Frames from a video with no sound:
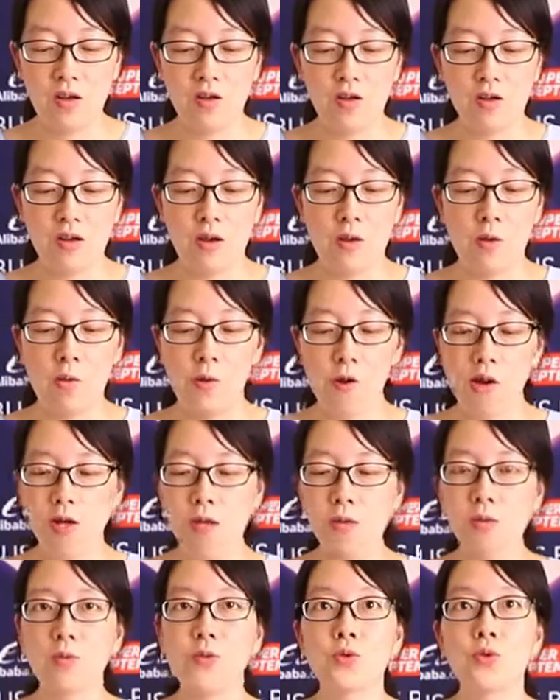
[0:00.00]
Okay,
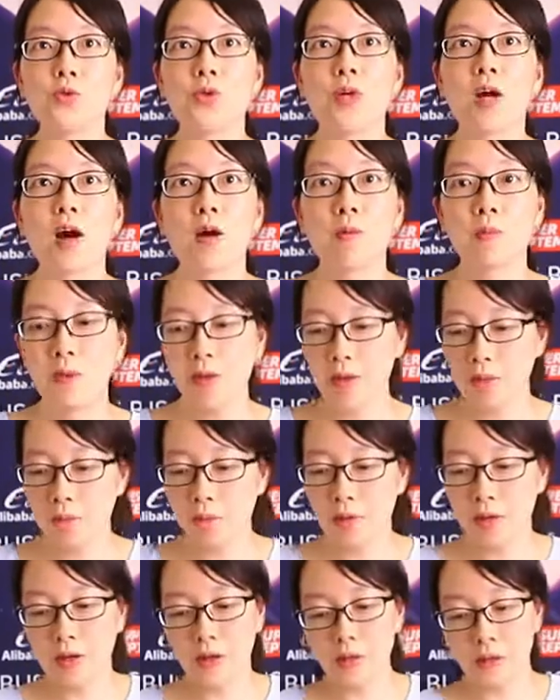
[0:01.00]
welcome to
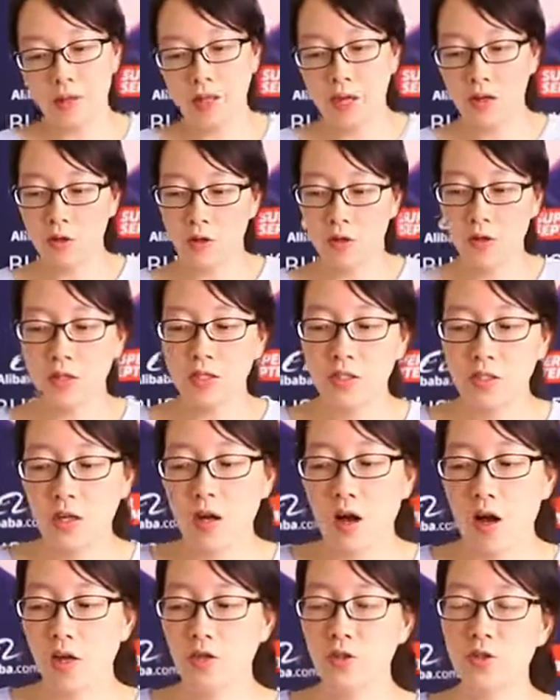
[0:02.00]
Mac Technology
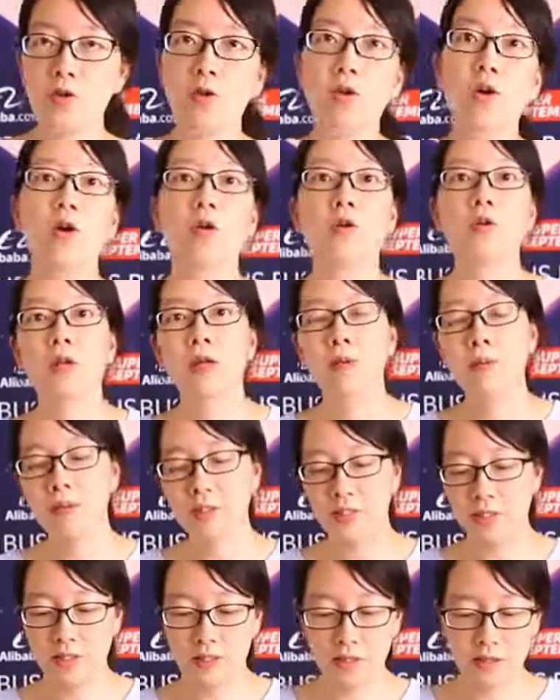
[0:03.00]
Hangzhou Co.
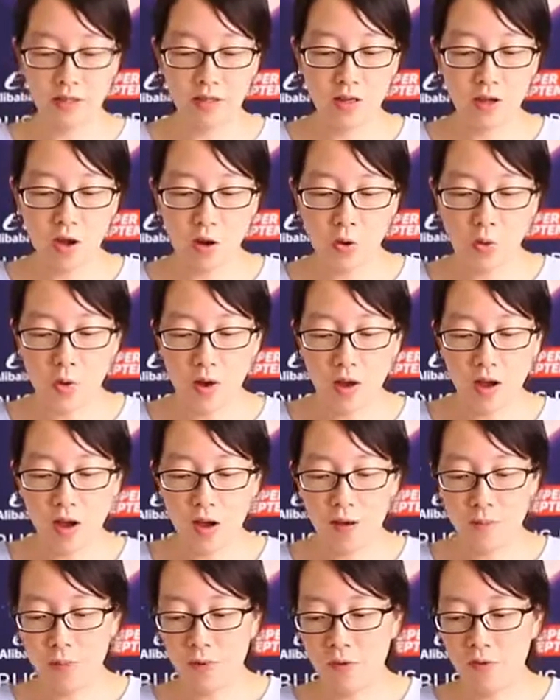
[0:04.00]
Limited. We
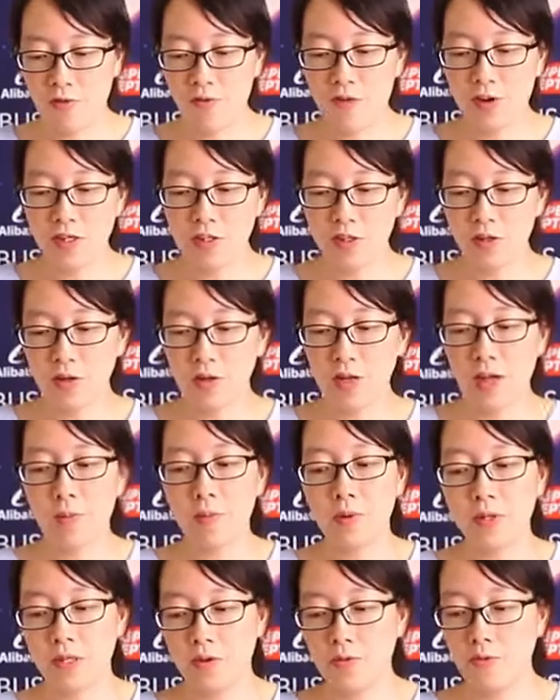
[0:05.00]
are a professional
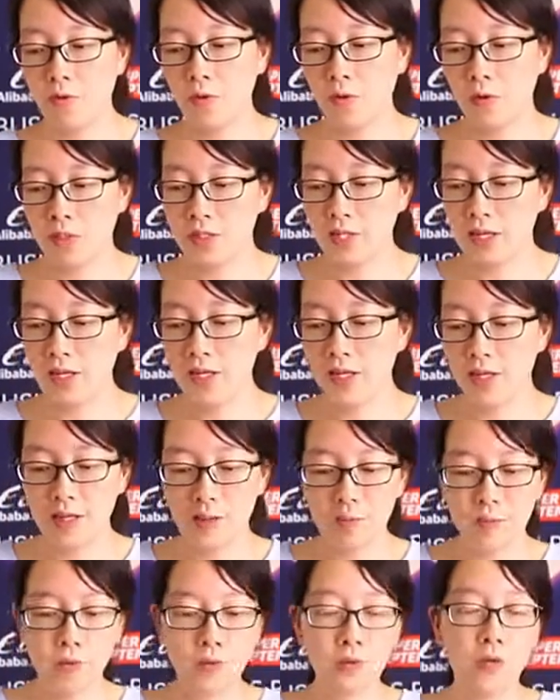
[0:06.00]
company for daily
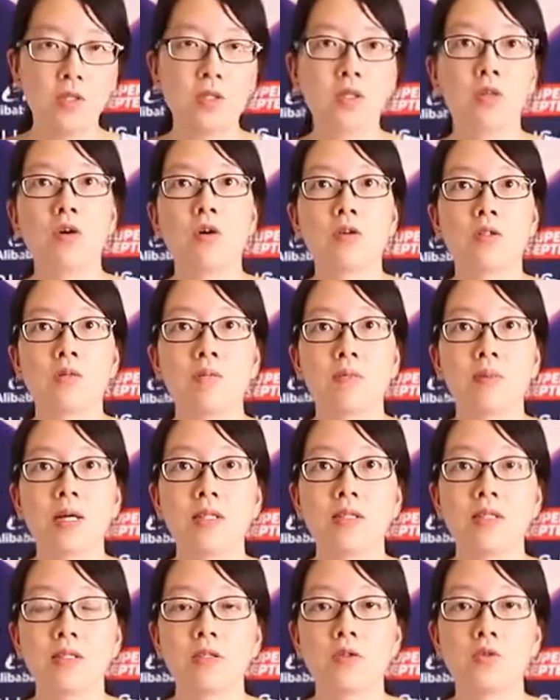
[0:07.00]
beauty
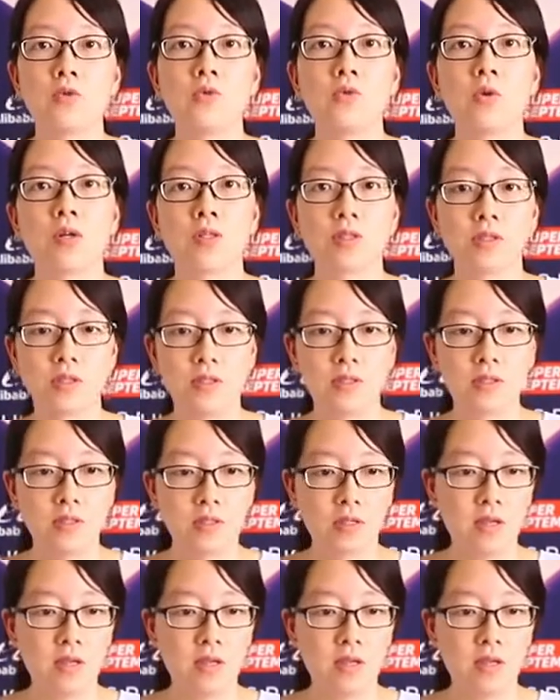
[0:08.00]
cosmetic tools.